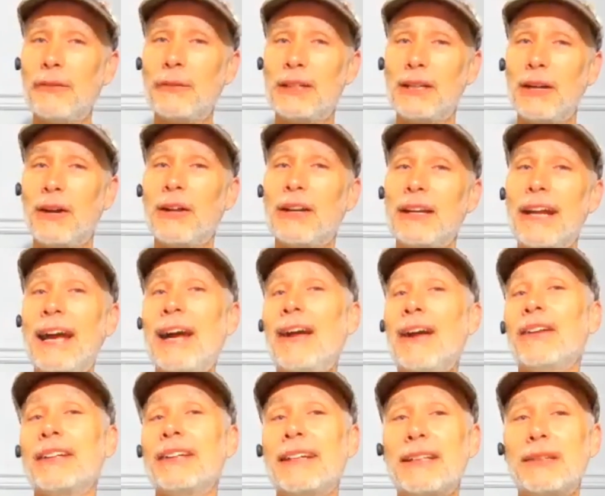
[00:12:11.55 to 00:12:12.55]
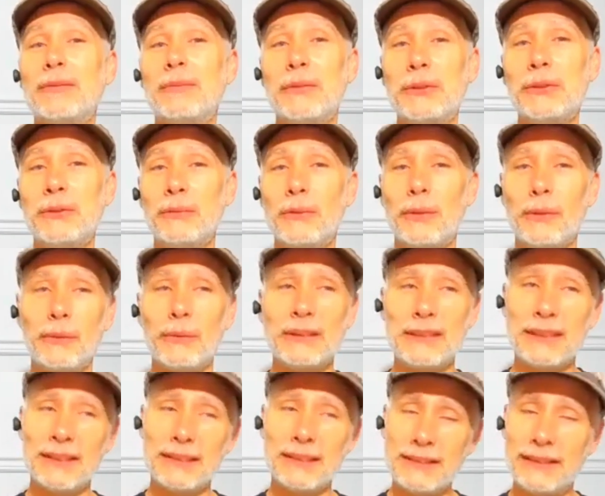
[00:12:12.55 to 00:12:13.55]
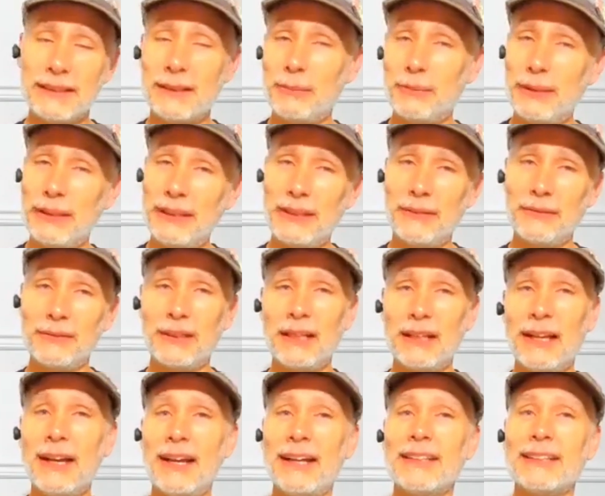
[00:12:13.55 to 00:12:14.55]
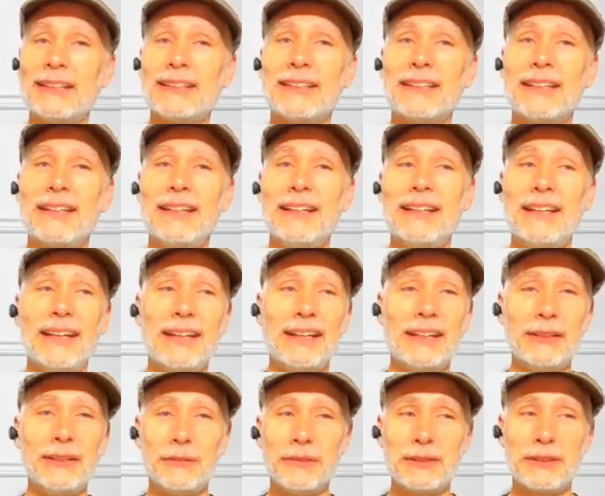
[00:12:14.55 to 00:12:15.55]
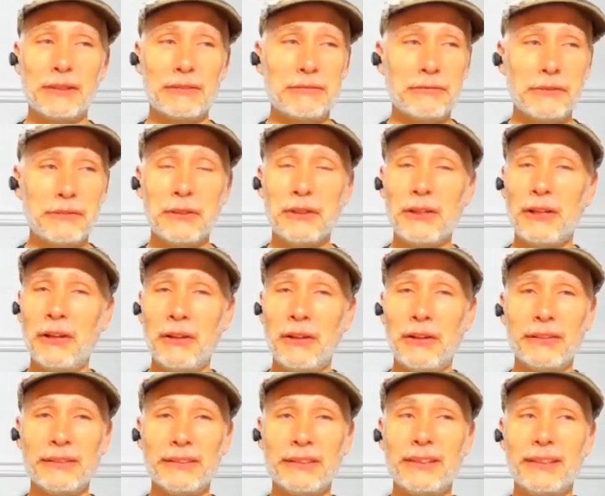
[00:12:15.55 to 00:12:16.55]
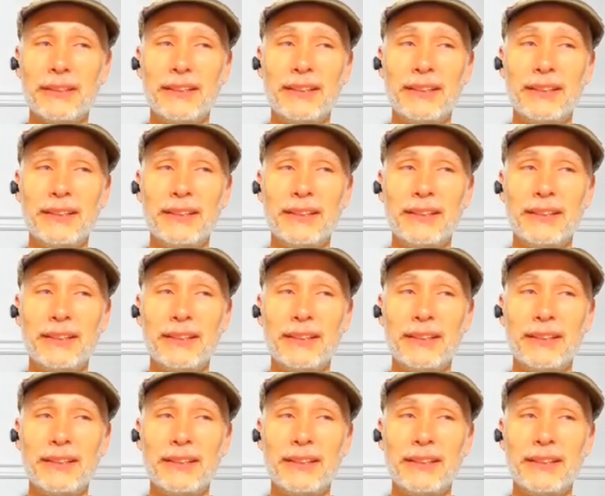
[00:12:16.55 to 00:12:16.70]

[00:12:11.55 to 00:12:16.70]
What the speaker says: We called it Howling at the Moon, where we did a 10 p.m. class. And it was a full-on,